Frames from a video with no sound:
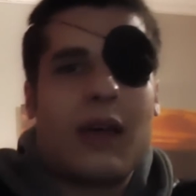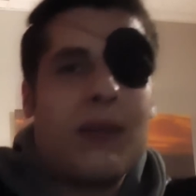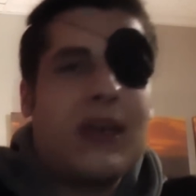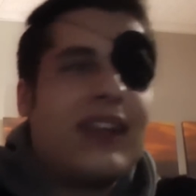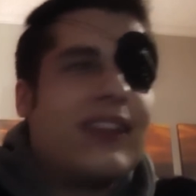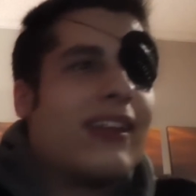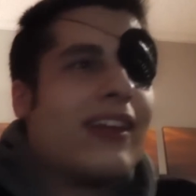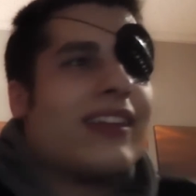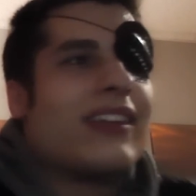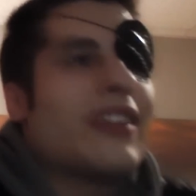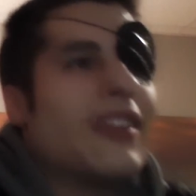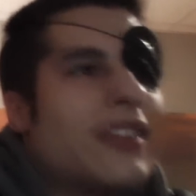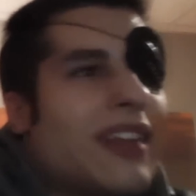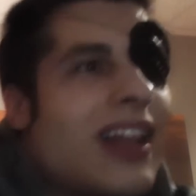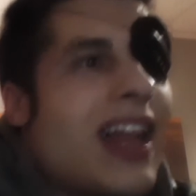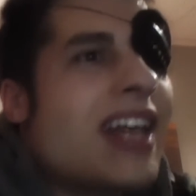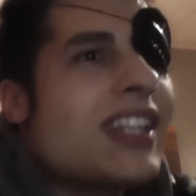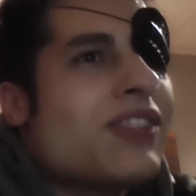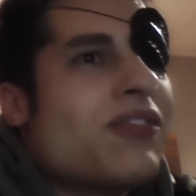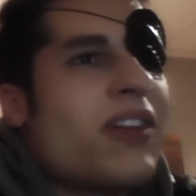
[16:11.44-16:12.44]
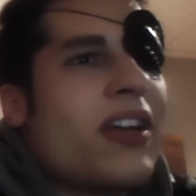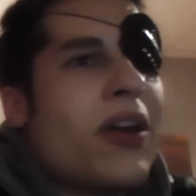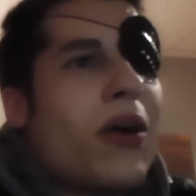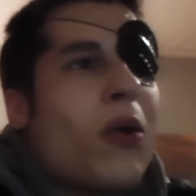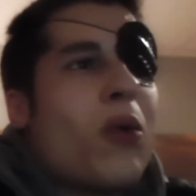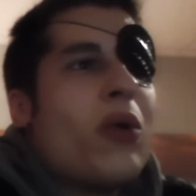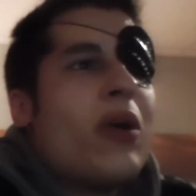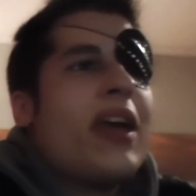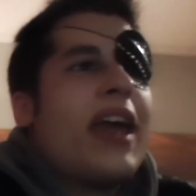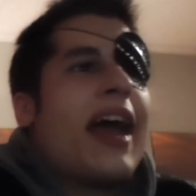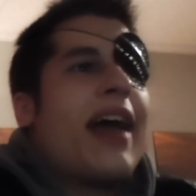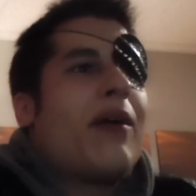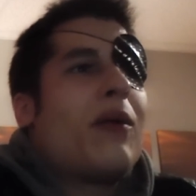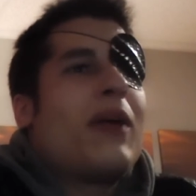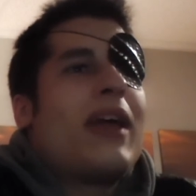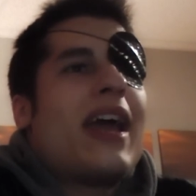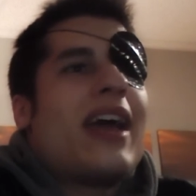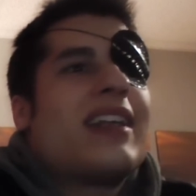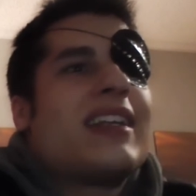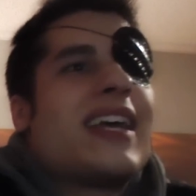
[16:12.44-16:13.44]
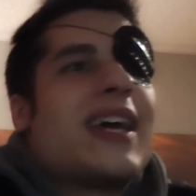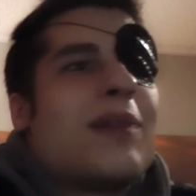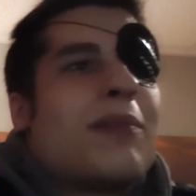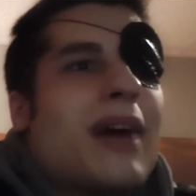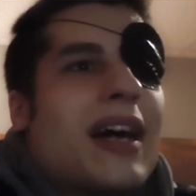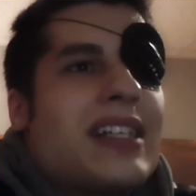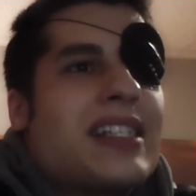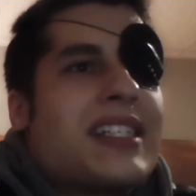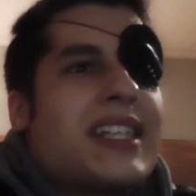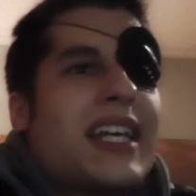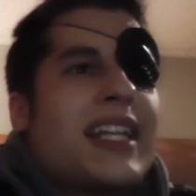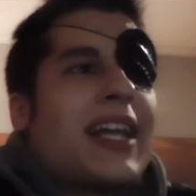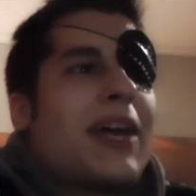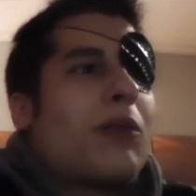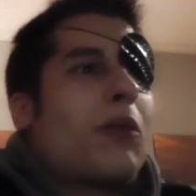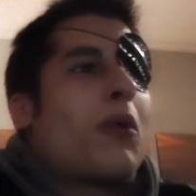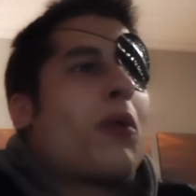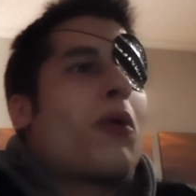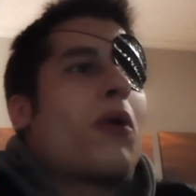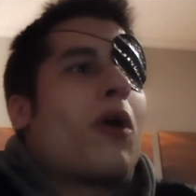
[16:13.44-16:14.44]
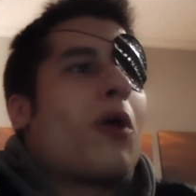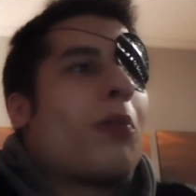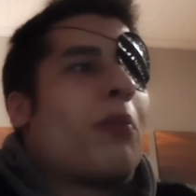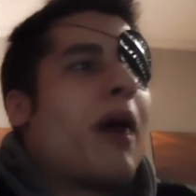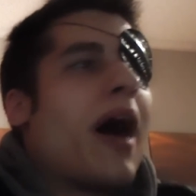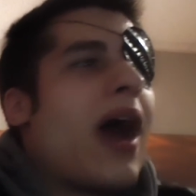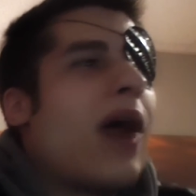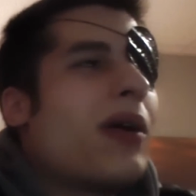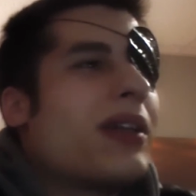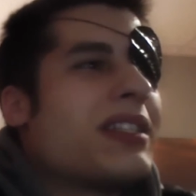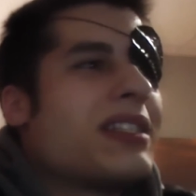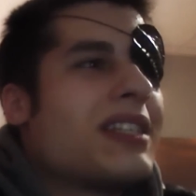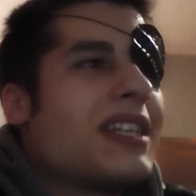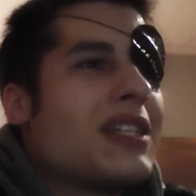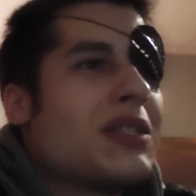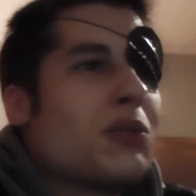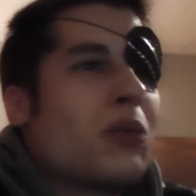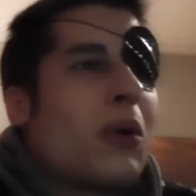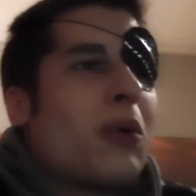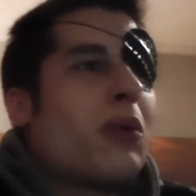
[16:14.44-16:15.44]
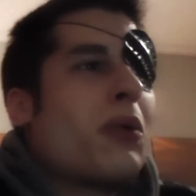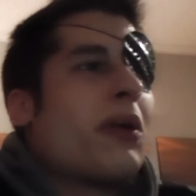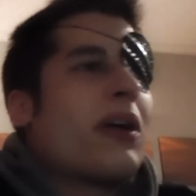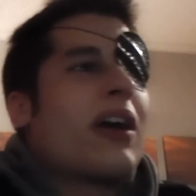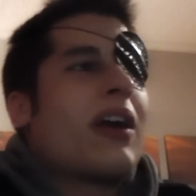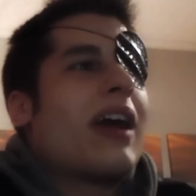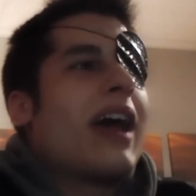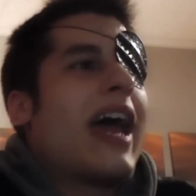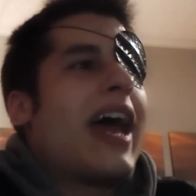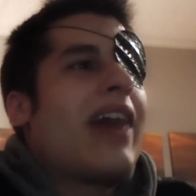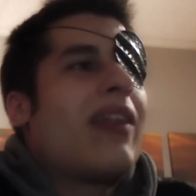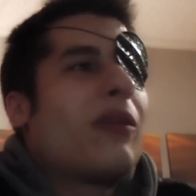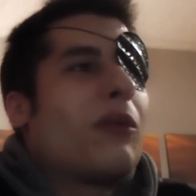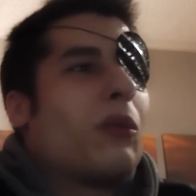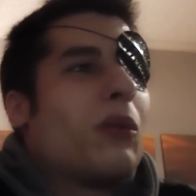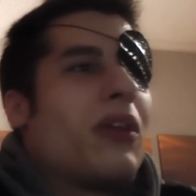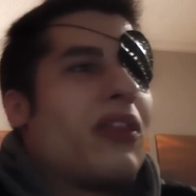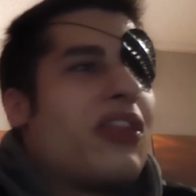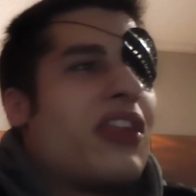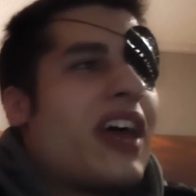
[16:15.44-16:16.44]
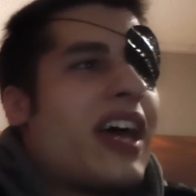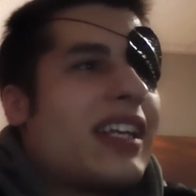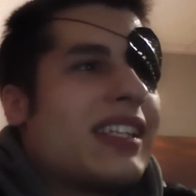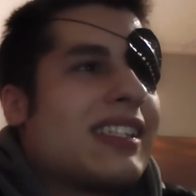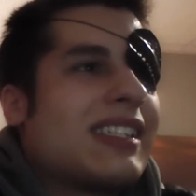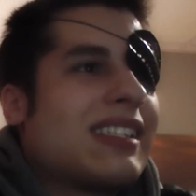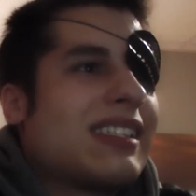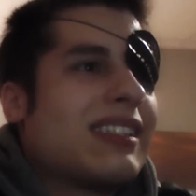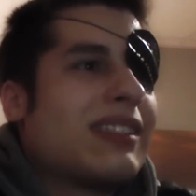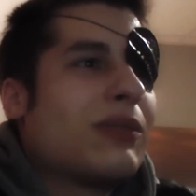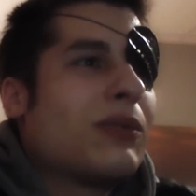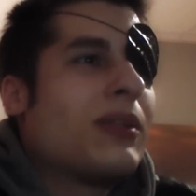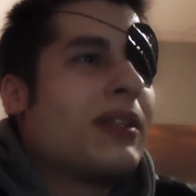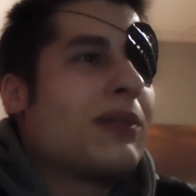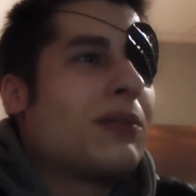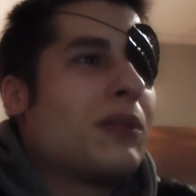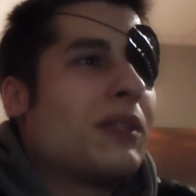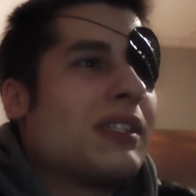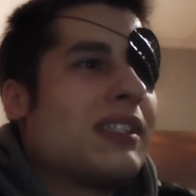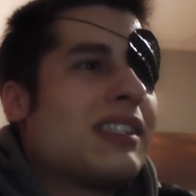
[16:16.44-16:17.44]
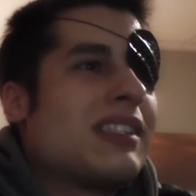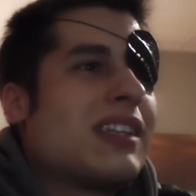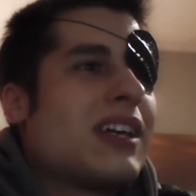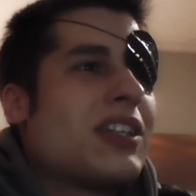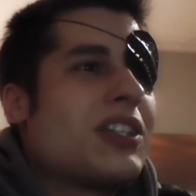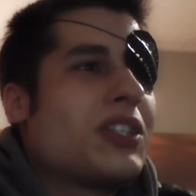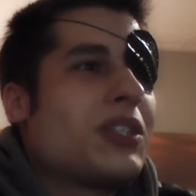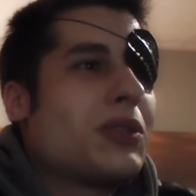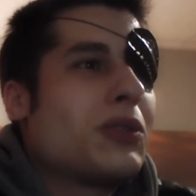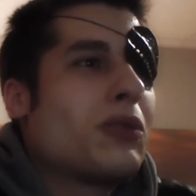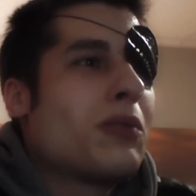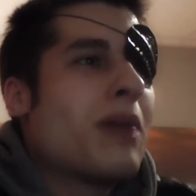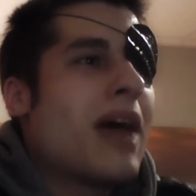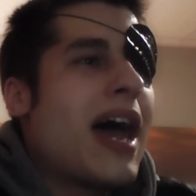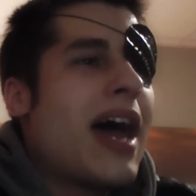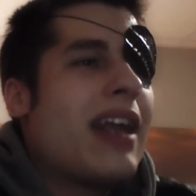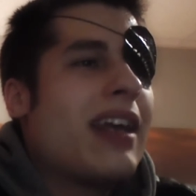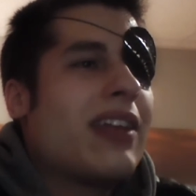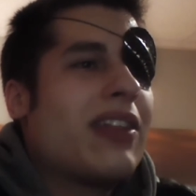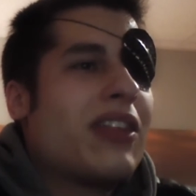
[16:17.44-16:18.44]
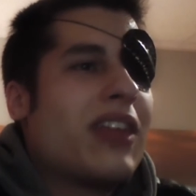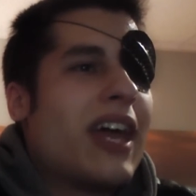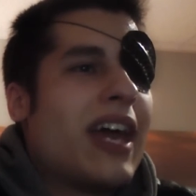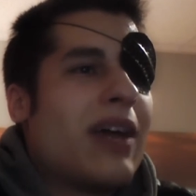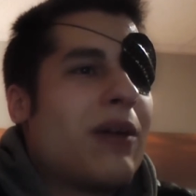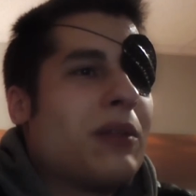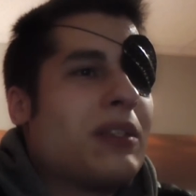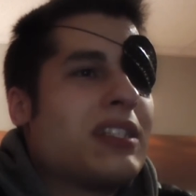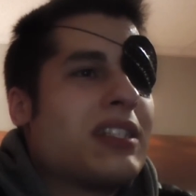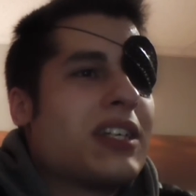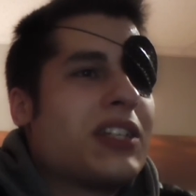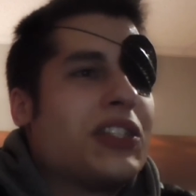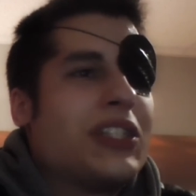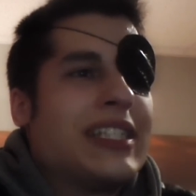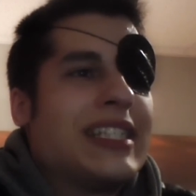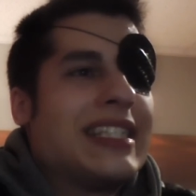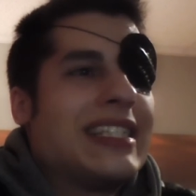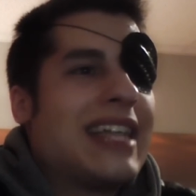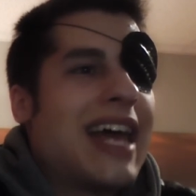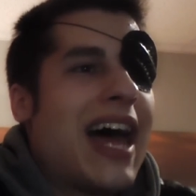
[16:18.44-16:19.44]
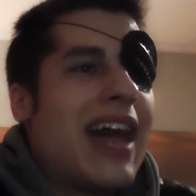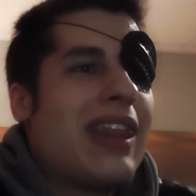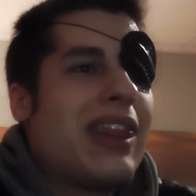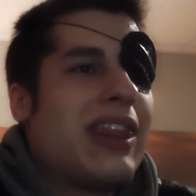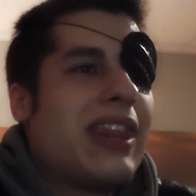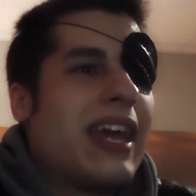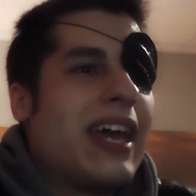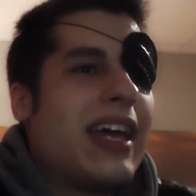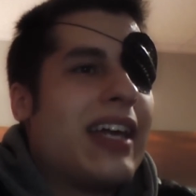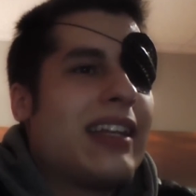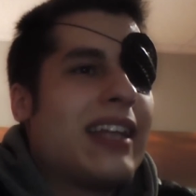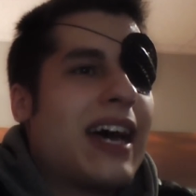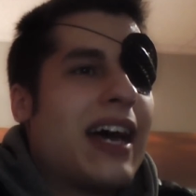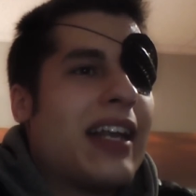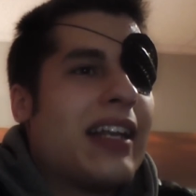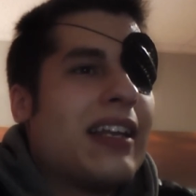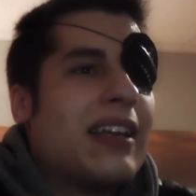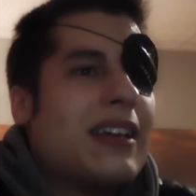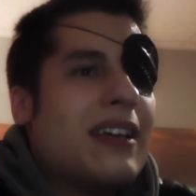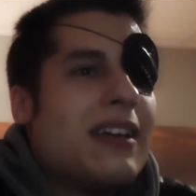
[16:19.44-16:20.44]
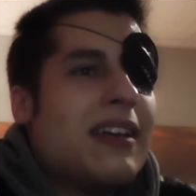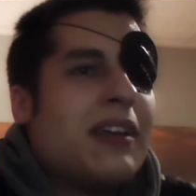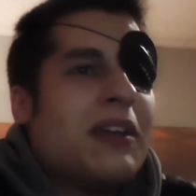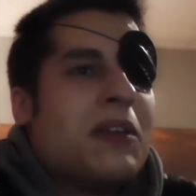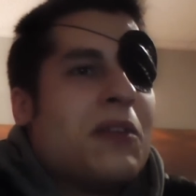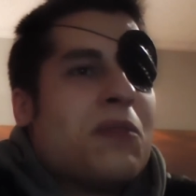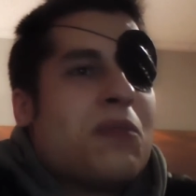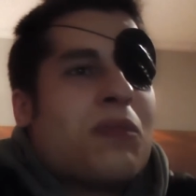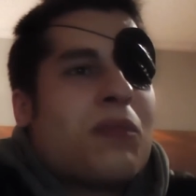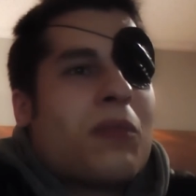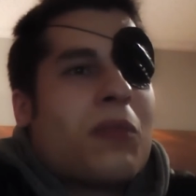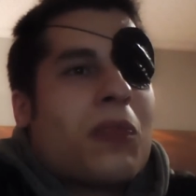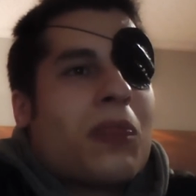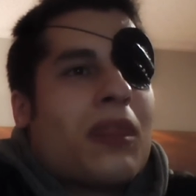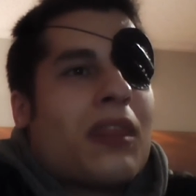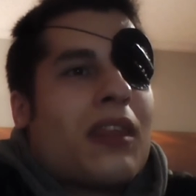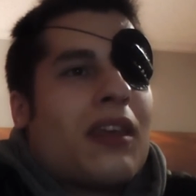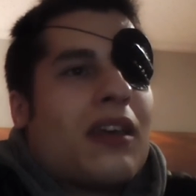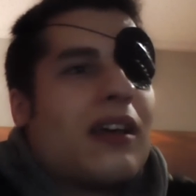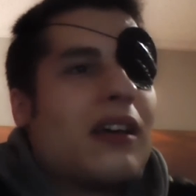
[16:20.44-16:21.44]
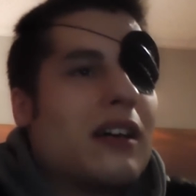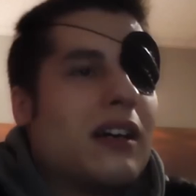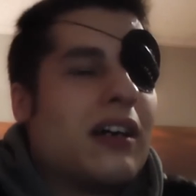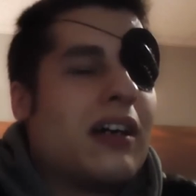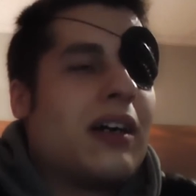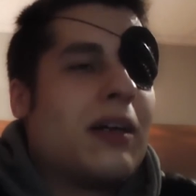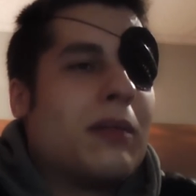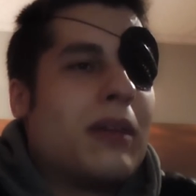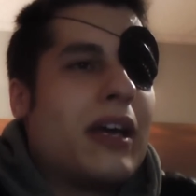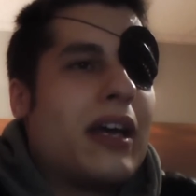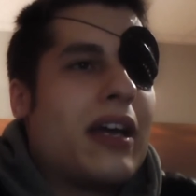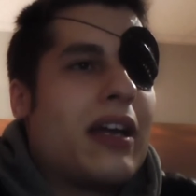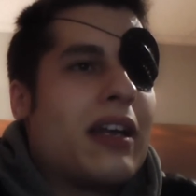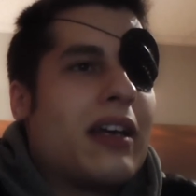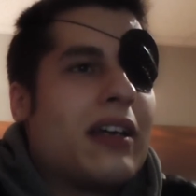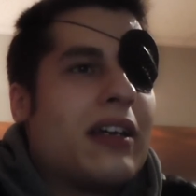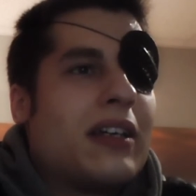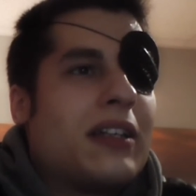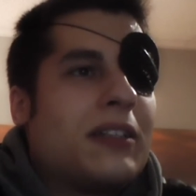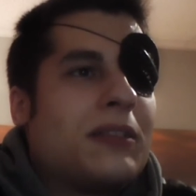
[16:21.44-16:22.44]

I mean, the, the last video we, we ended by saying that we were all pirates, this one we were gonna end with this. With, with such a dramatic thing, with such a sad thing that... Oh man.